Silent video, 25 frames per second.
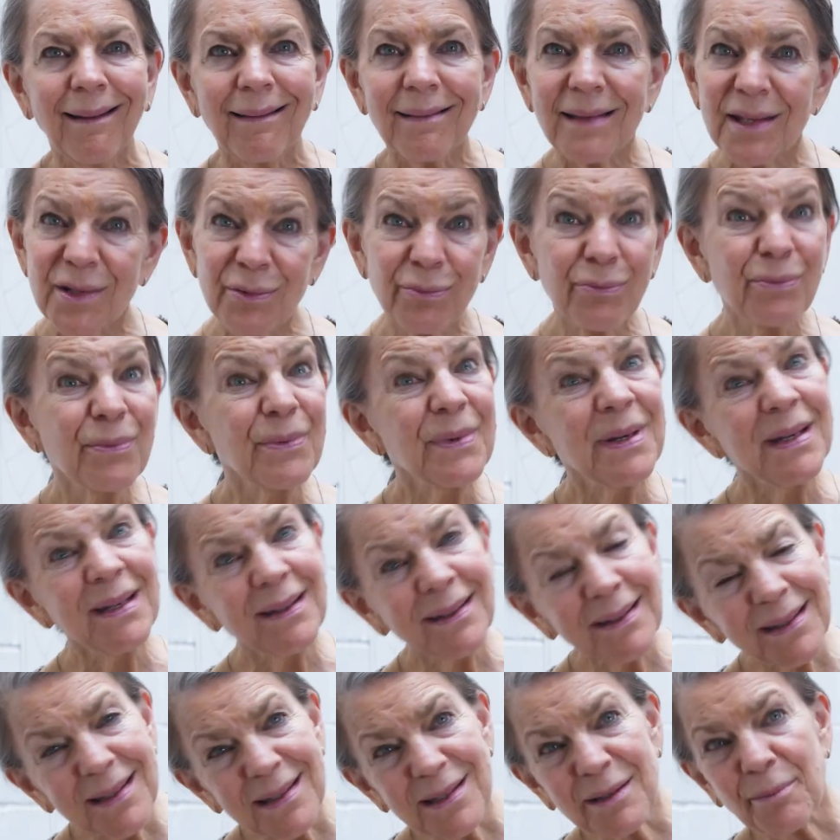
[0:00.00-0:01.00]
This
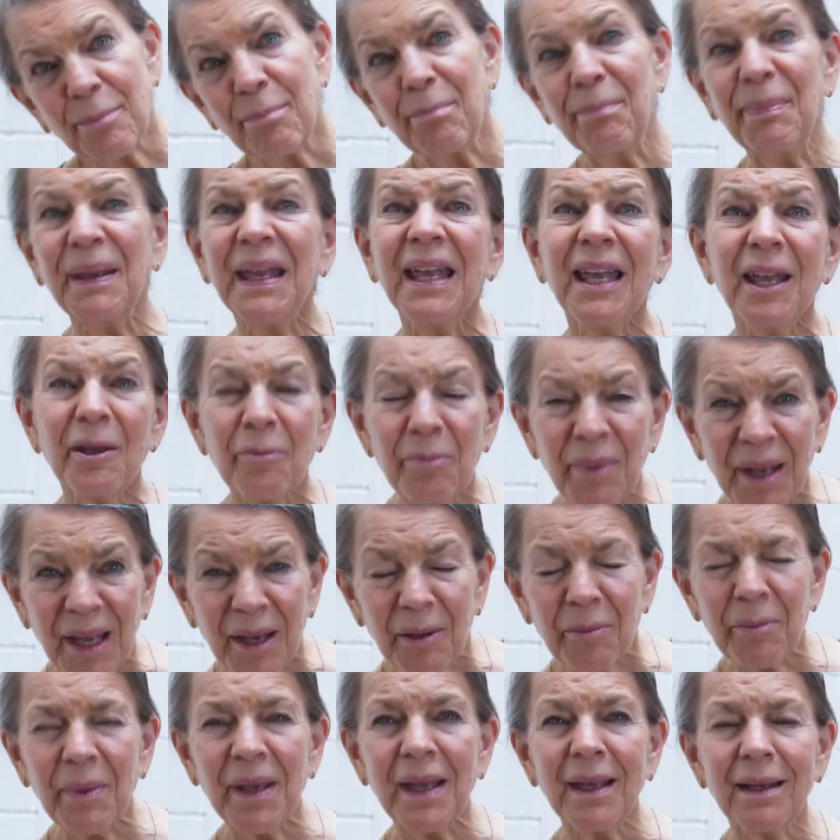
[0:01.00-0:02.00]
really is a big,
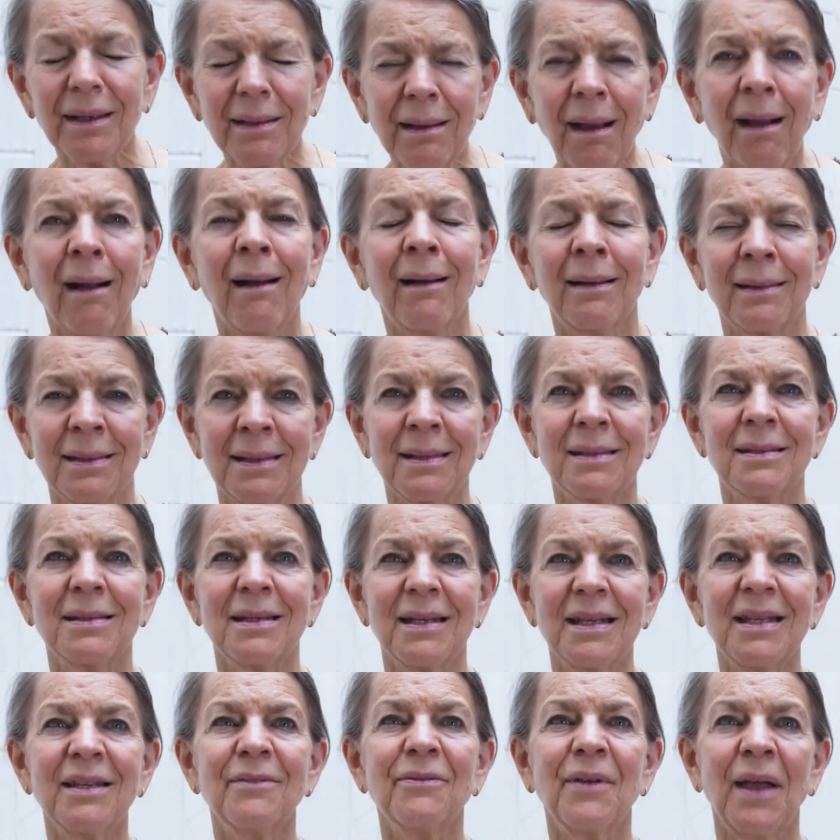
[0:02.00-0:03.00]
big, big nod
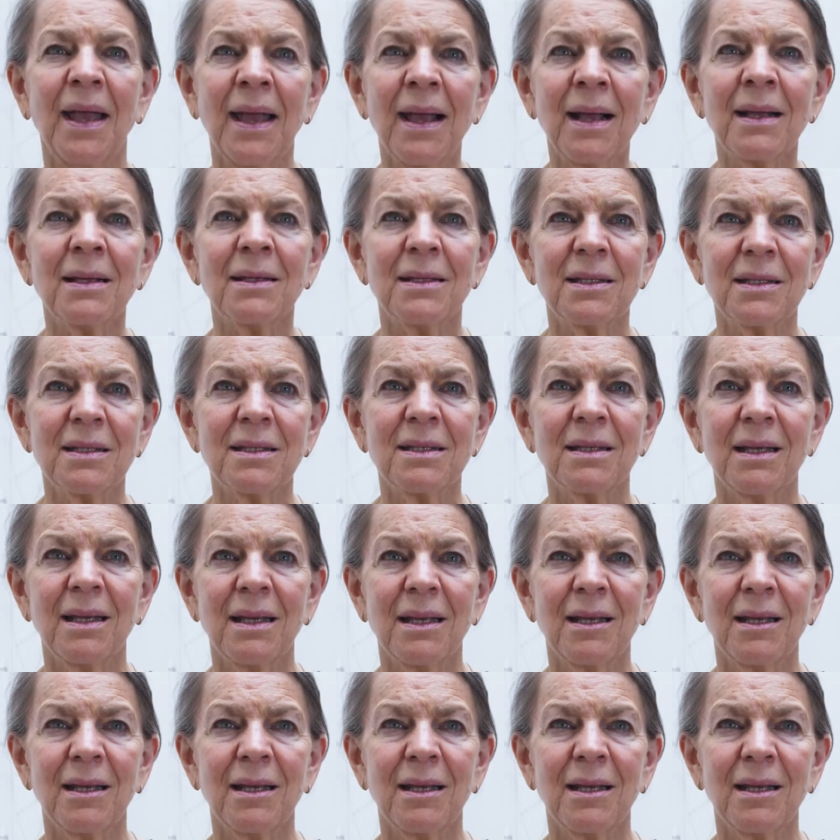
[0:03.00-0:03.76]
to Eva Hesse.